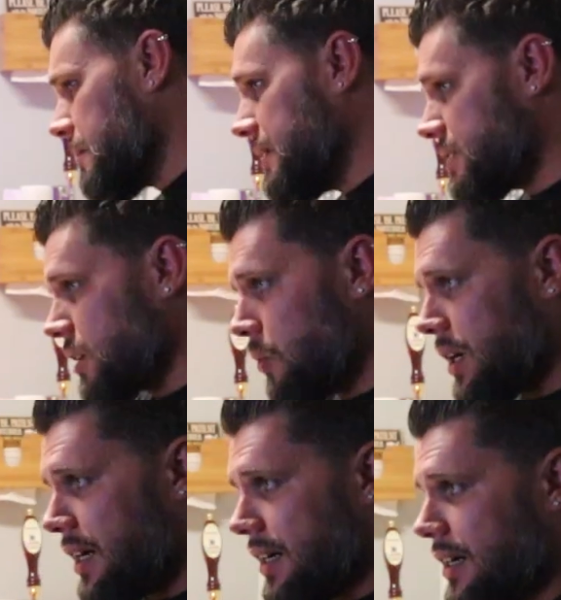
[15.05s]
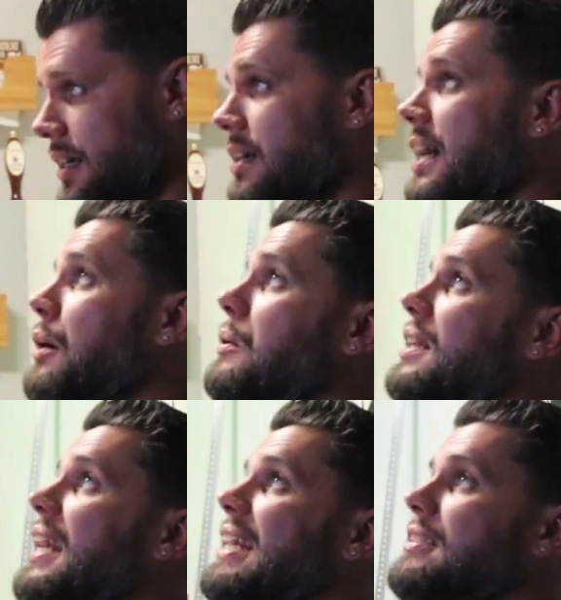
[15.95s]
going to be how we're
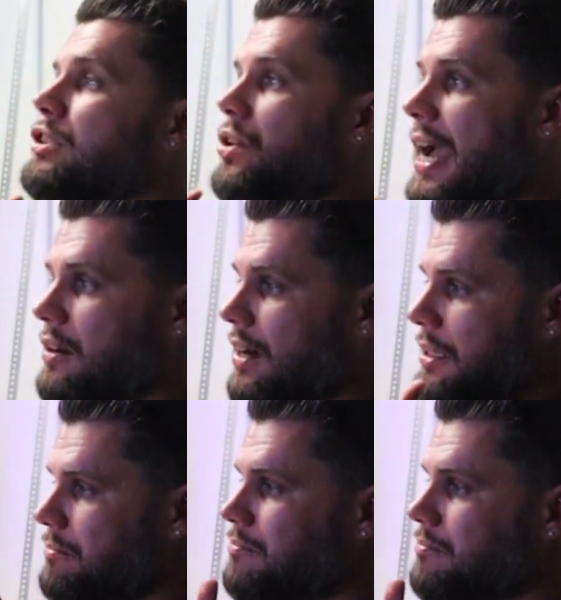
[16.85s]
going to hang this track, right?